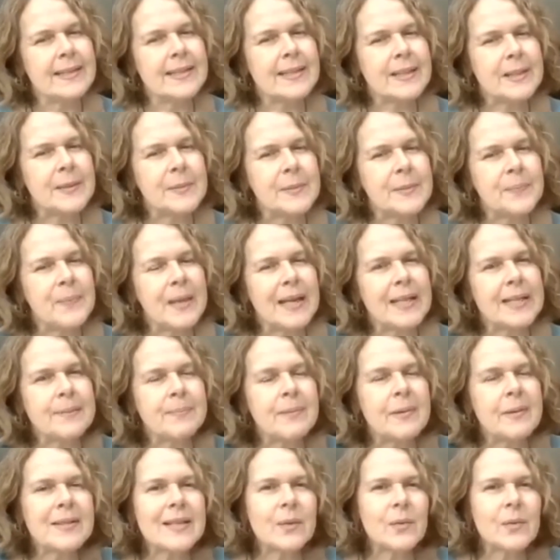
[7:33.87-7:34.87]
So I
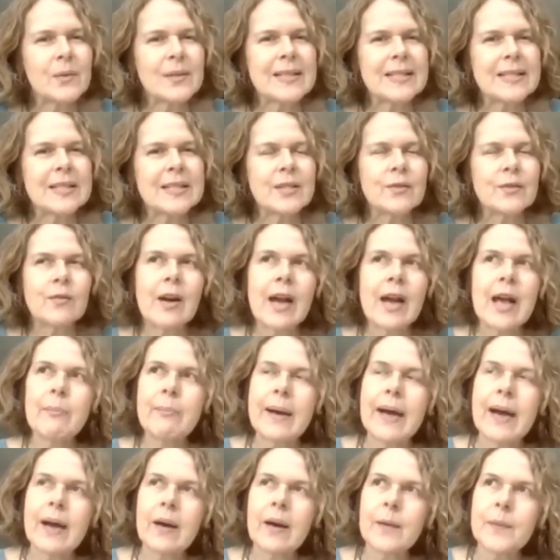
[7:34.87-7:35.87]
suppose I wanted to write
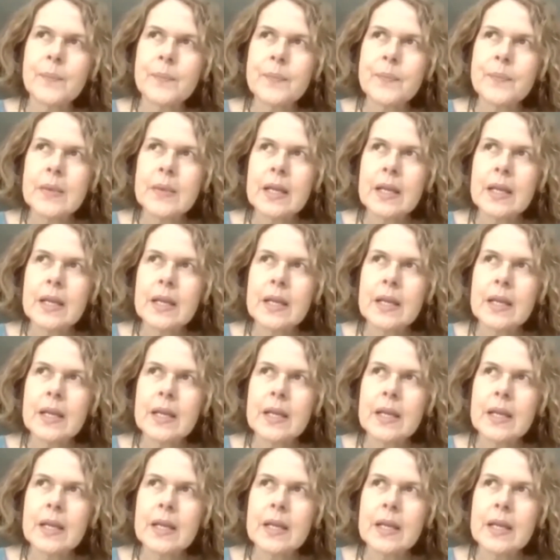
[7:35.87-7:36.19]
about,